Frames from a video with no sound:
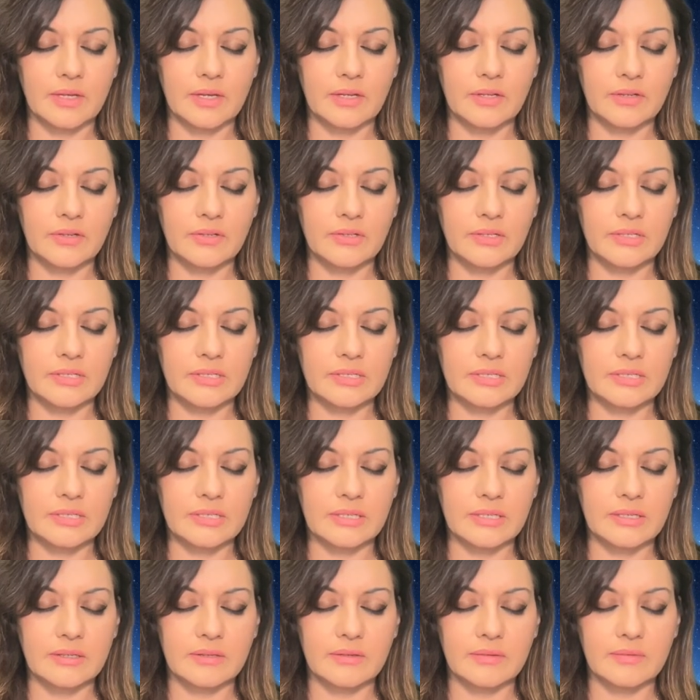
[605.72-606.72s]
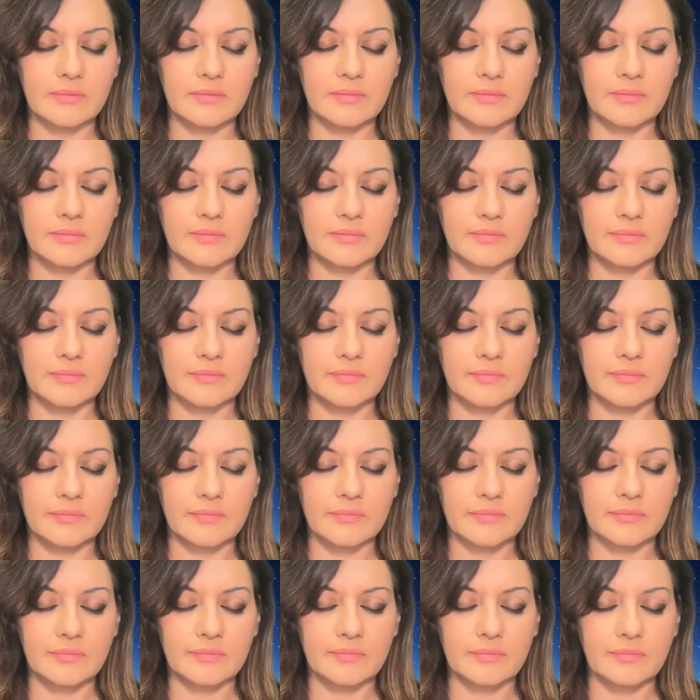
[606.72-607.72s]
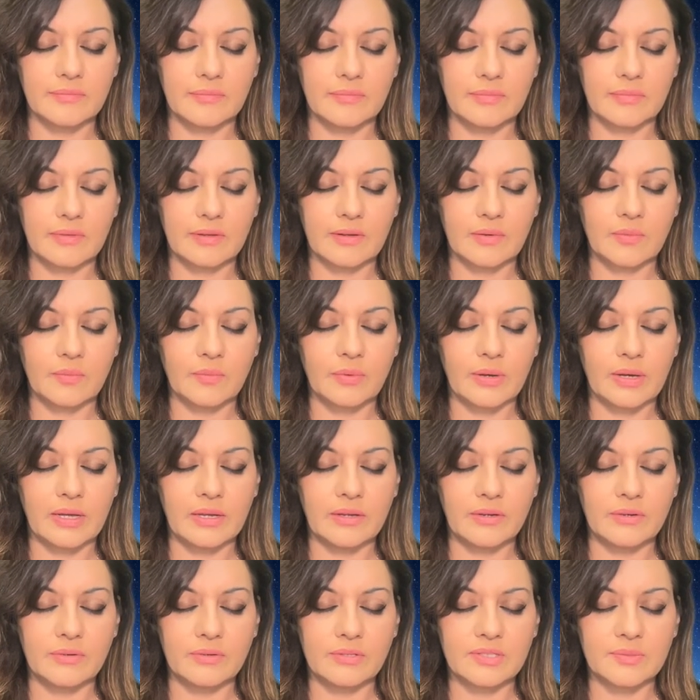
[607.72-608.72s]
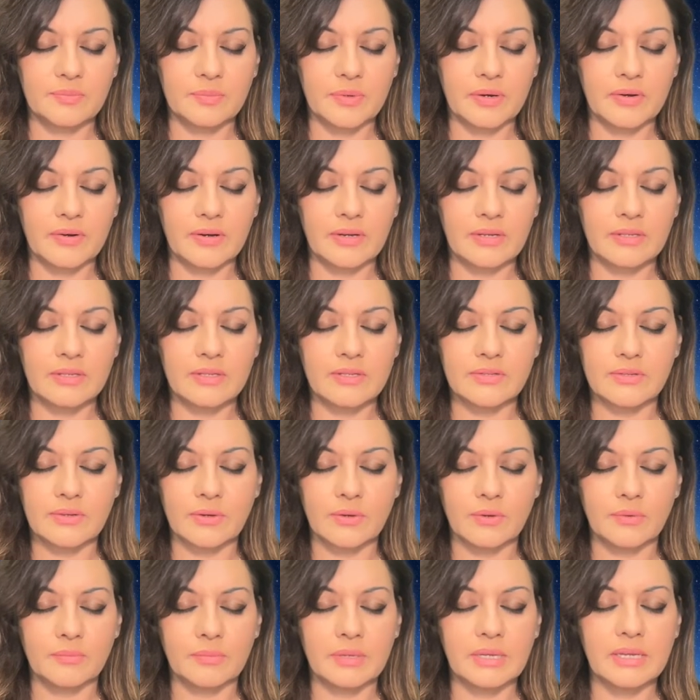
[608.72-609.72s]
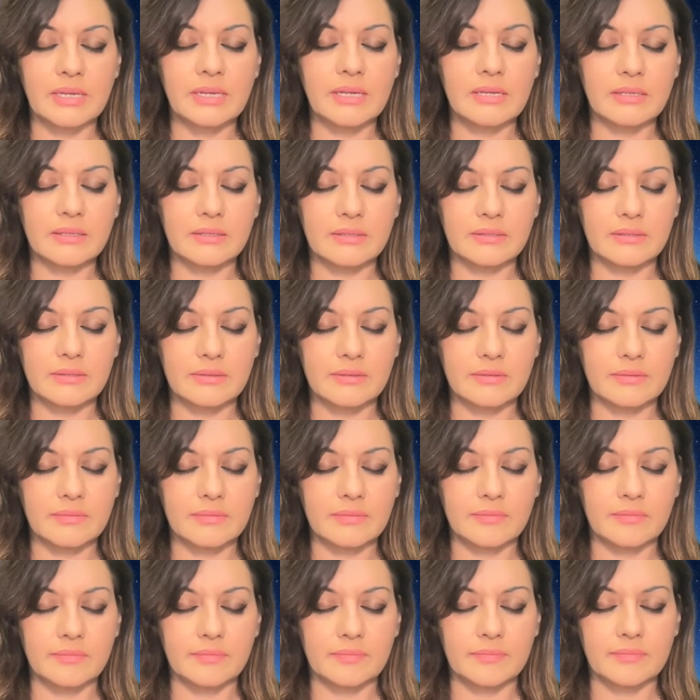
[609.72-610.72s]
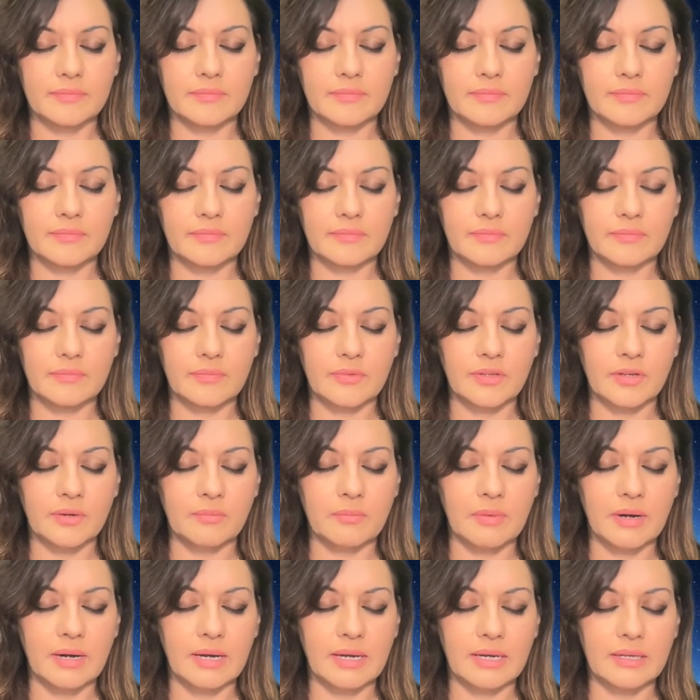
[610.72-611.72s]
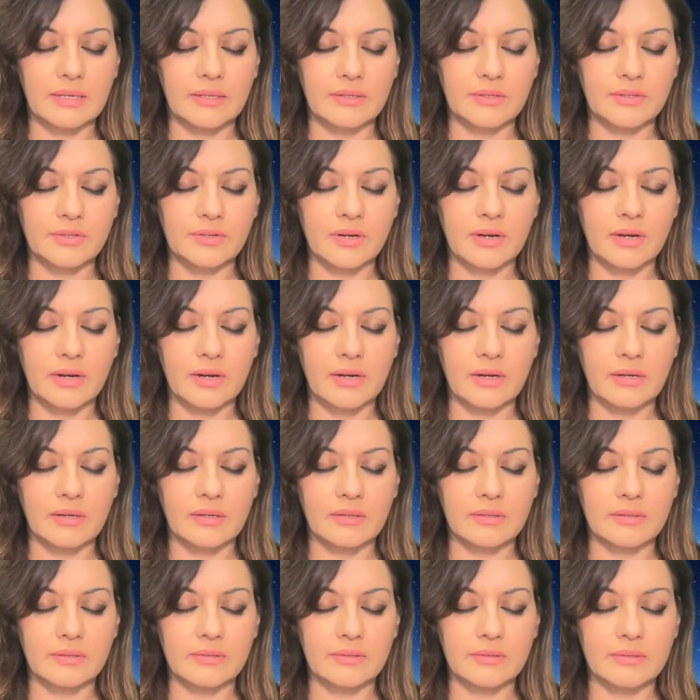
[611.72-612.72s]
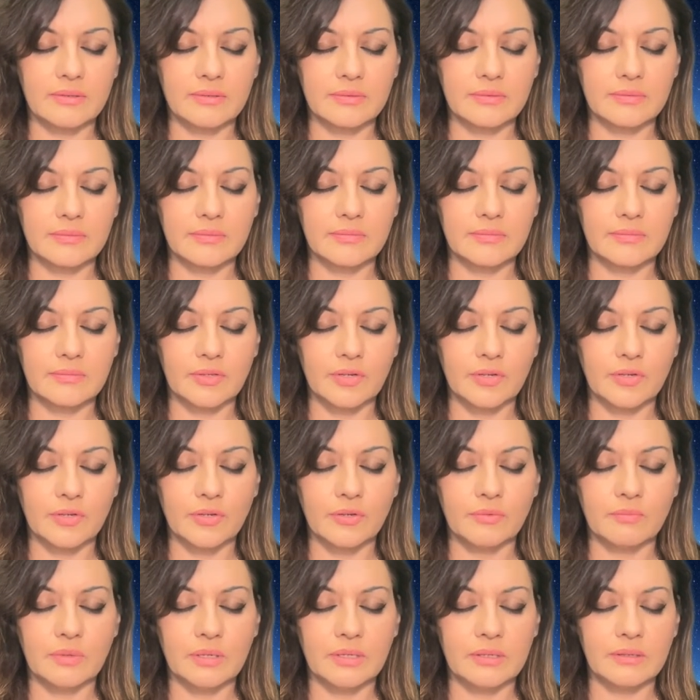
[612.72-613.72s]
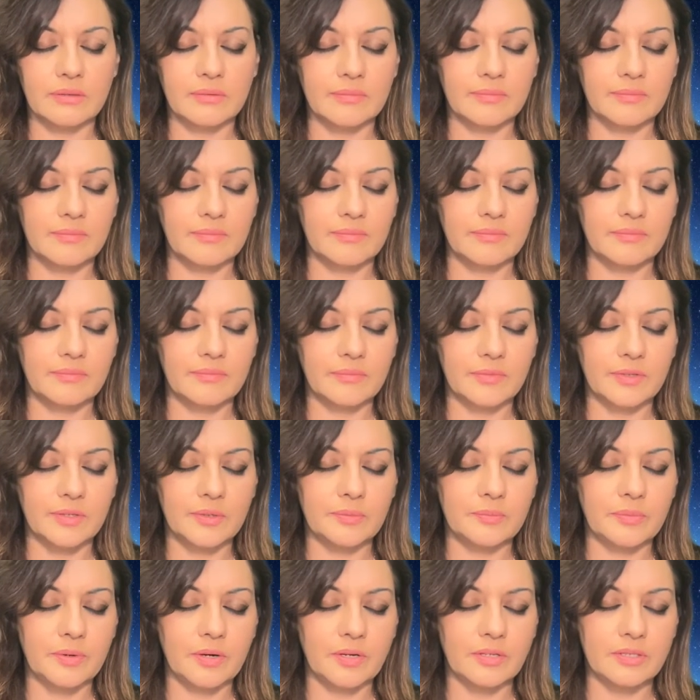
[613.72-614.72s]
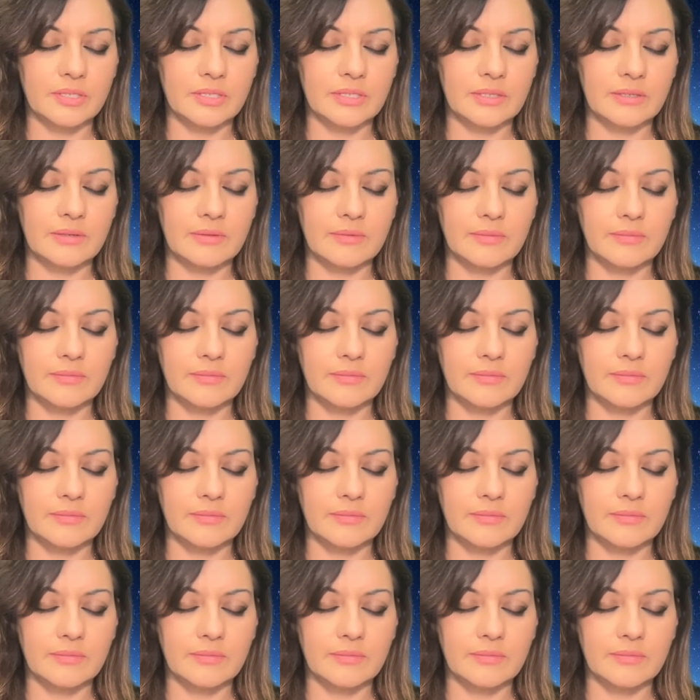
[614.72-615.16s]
unity, where your spirit and soul meets, your mind, your heart, your human, your body.